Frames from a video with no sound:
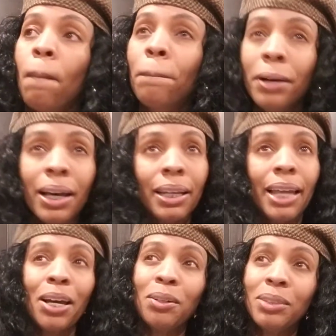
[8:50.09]
But
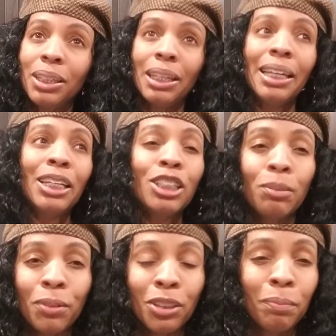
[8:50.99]
LDN is
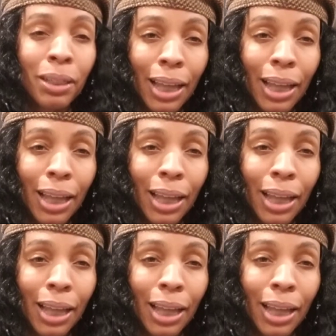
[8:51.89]
supposed to be